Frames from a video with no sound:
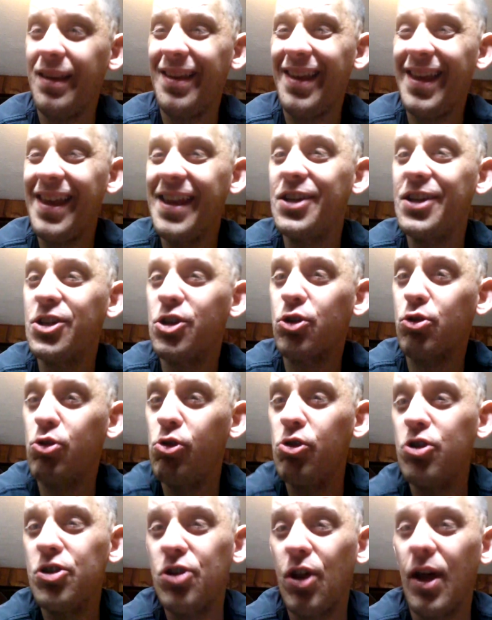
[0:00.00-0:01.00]
each
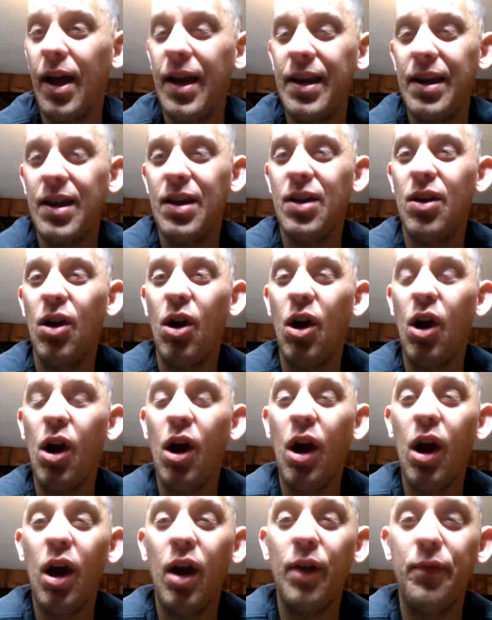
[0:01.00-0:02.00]
cruise line
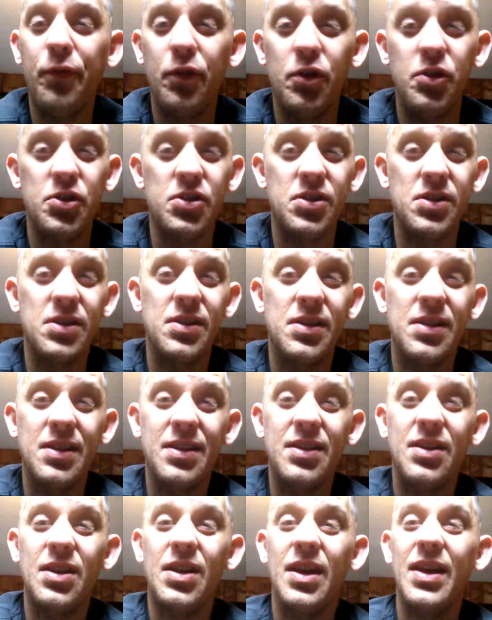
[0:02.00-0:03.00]
offers
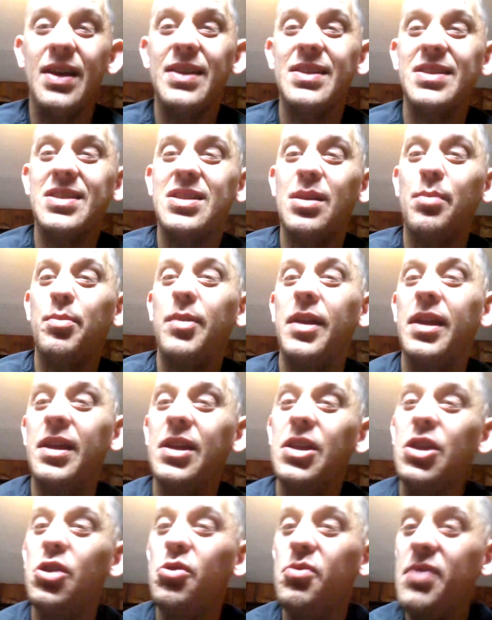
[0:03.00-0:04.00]
something
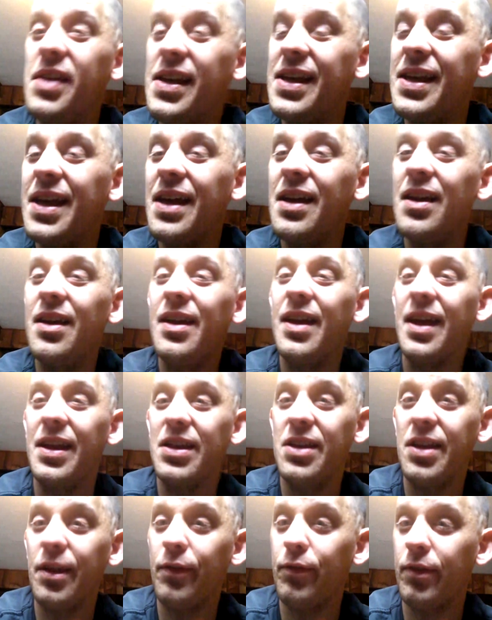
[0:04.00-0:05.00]
unique and
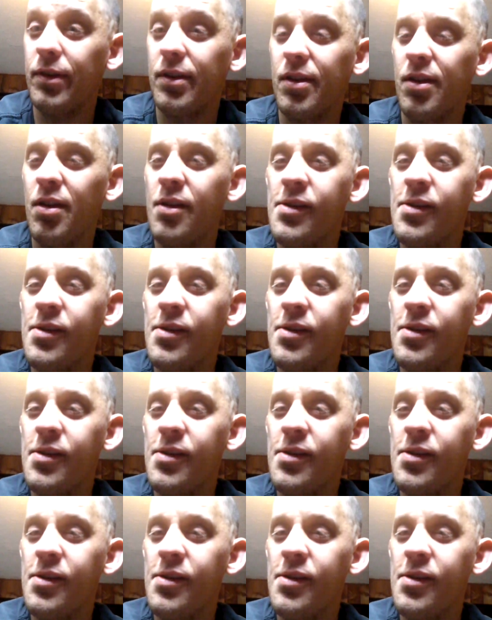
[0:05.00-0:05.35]
different.